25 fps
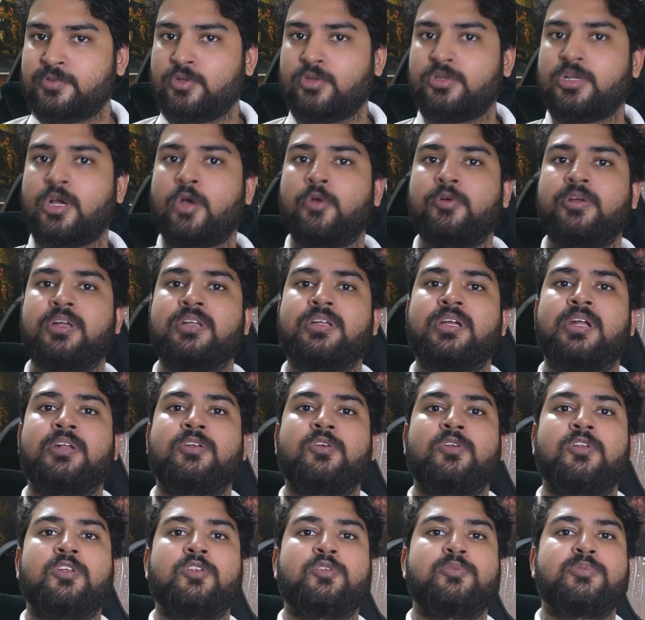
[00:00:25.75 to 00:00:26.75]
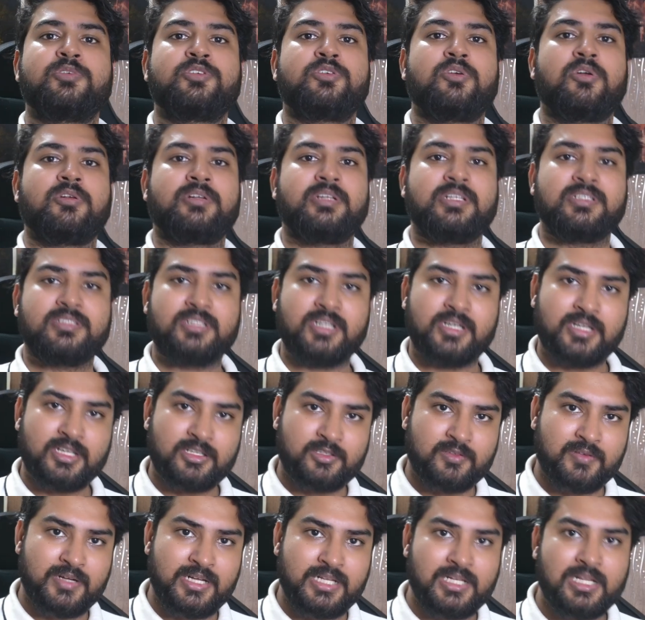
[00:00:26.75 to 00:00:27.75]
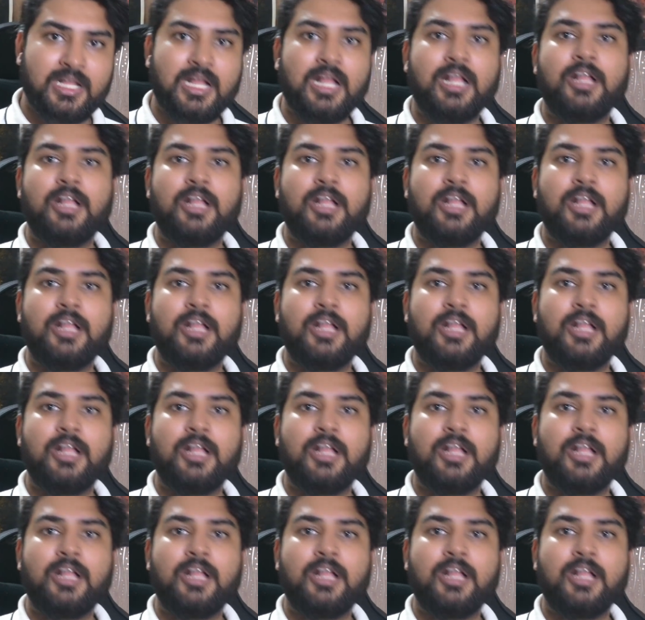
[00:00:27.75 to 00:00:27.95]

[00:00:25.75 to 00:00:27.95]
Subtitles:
on how you can get your resume shortlisted as well.